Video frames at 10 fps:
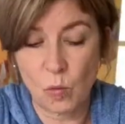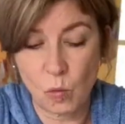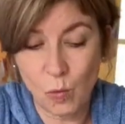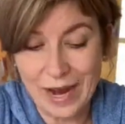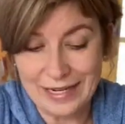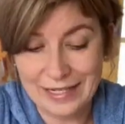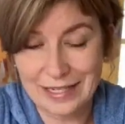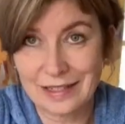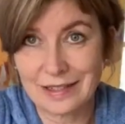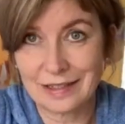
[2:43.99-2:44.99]
wet
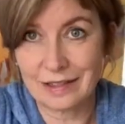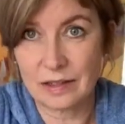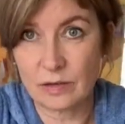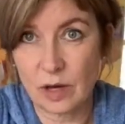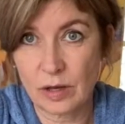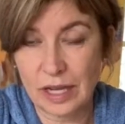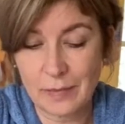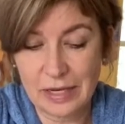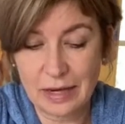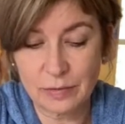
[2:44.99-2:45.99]

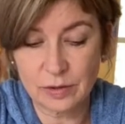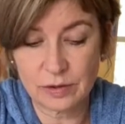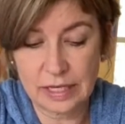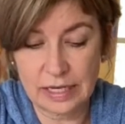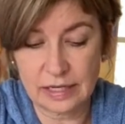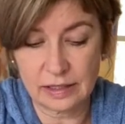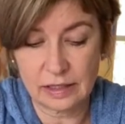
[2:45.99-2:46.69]
coming up through there,